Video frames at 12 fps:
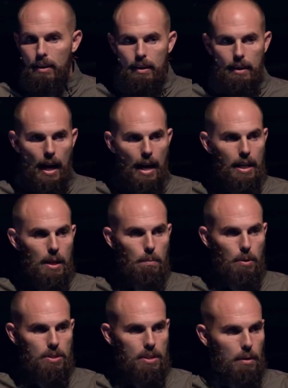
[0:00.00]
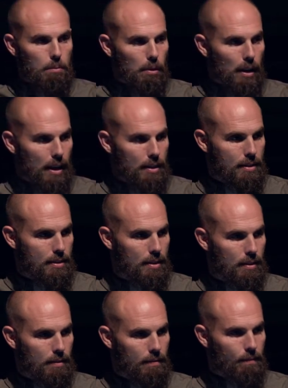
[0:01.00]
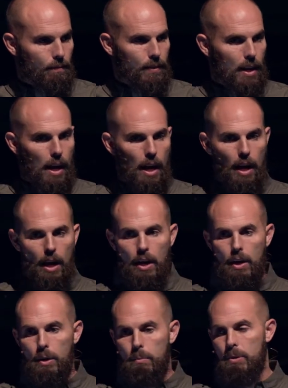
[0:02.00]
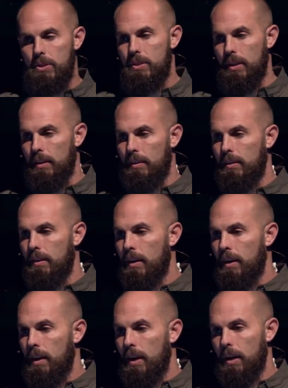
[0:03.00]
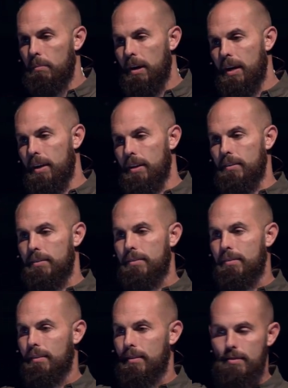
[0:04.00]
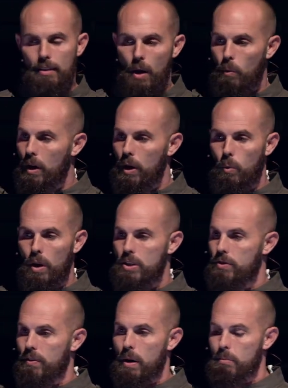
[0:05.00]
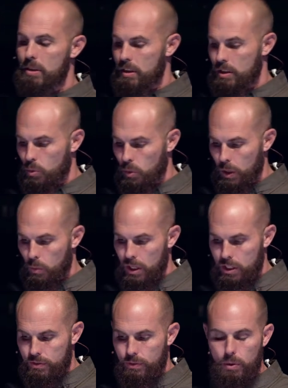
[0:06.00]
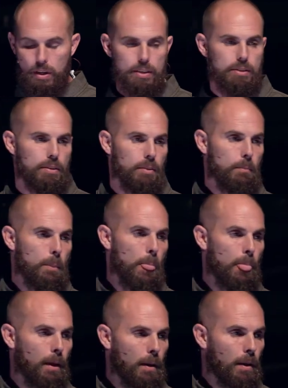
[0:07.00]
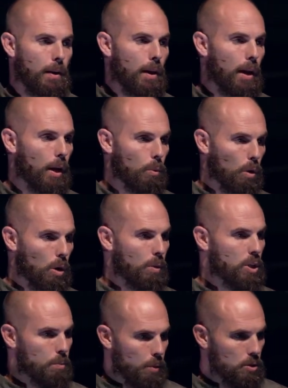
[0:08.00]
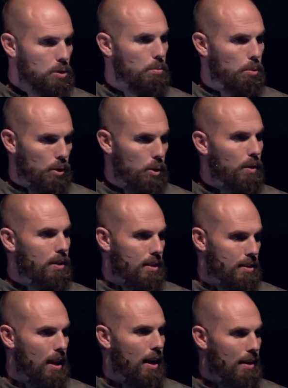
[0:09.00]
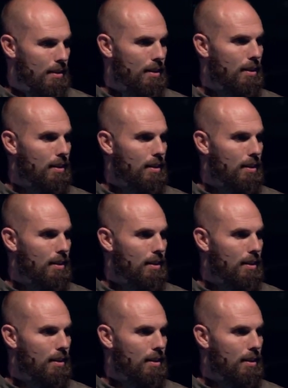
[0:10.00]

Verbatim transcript: 90% blessed, 100% in my hands. It's not what He wants from us, it's what He wants for us. And what are we supposed to do with this tithe?